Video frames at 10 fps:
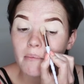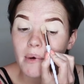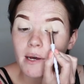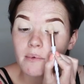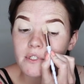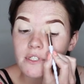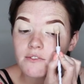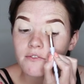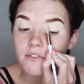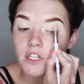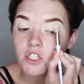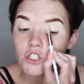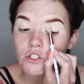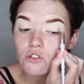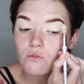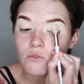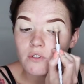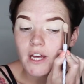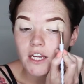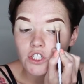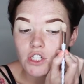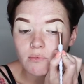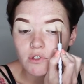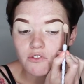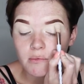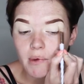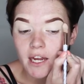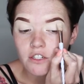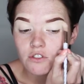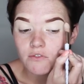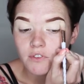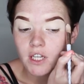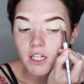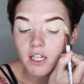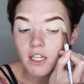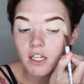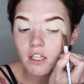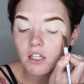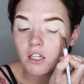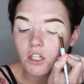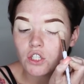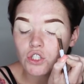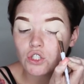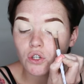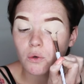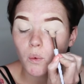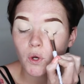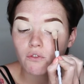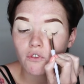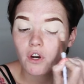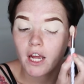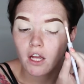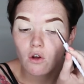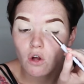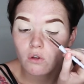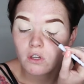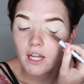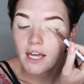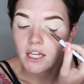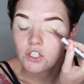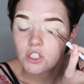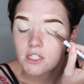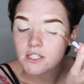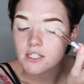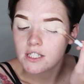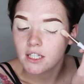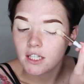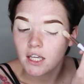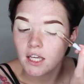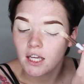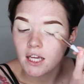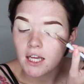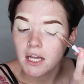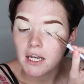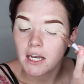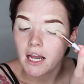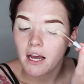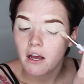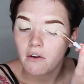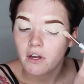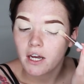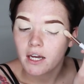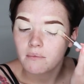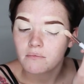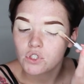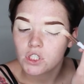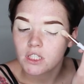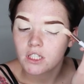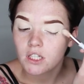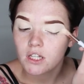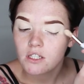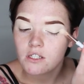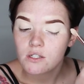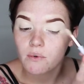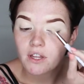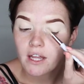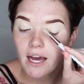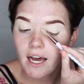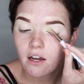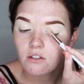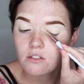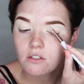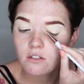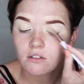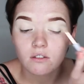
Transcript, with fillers: Bubbles finished school and she moved back to Vereeniging to her work for a coal agency. Now, um, she did this without